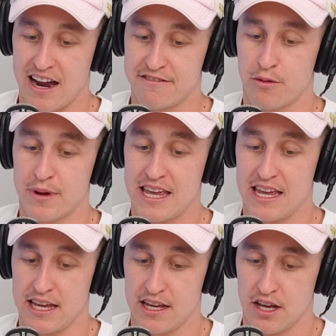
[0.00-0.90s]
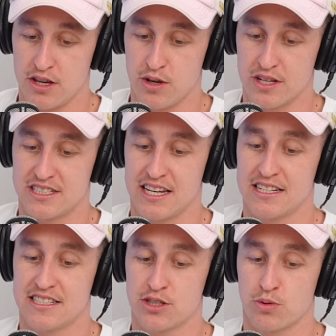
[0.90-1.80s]
And from here, you can see
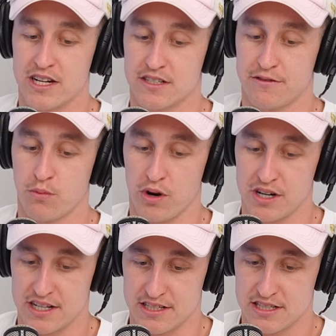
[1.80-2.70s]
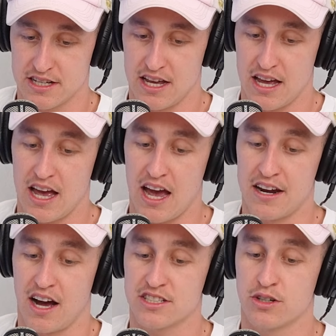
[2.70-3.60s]
the situation for what it is
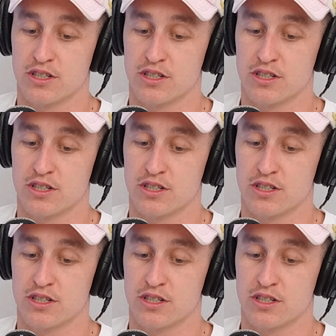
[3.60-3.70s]
and ask